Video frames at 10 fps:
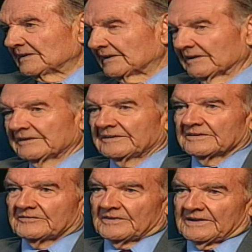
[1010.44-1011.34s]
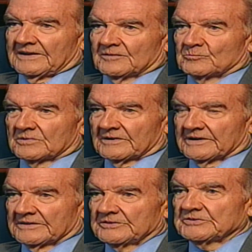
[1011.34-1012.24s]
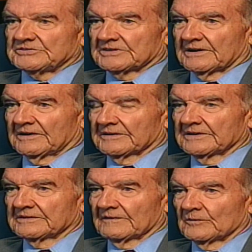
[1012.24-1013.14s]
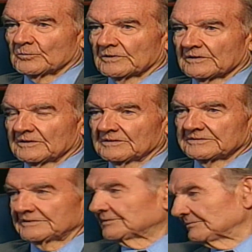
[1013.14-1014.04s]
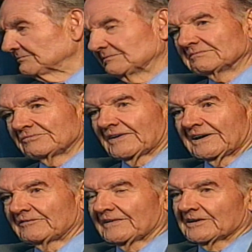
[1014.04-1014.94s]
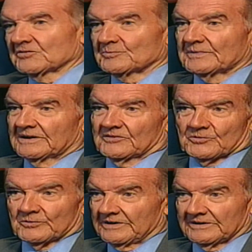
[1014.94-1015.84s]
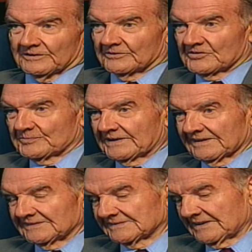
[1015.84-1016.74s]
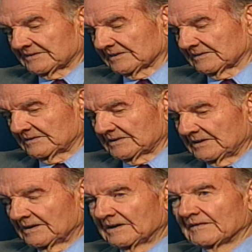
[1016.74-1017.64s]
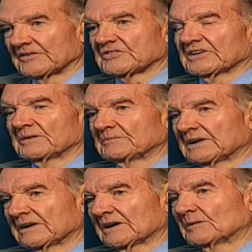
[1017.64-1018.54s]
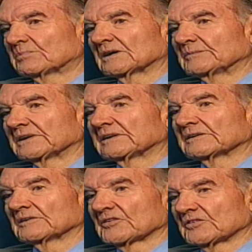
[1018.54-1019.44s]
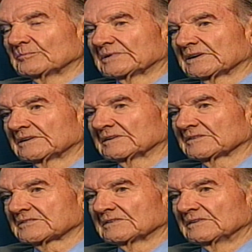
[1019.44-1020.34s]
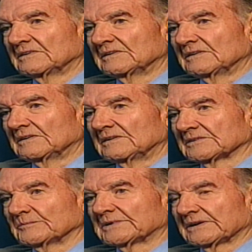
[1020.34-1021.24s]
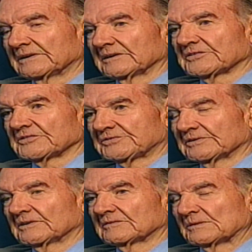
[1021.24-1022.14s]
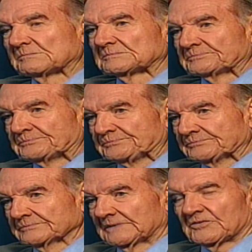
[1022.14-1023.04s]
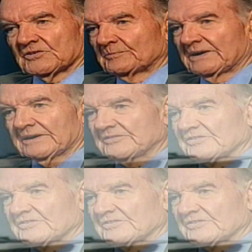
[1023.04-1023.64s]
Eleanor and I have brought a new child into the world. She's five thousand miles away, of course, back in South Dakota. The same day I probably killed somebody else, somebody else's children. It was a bad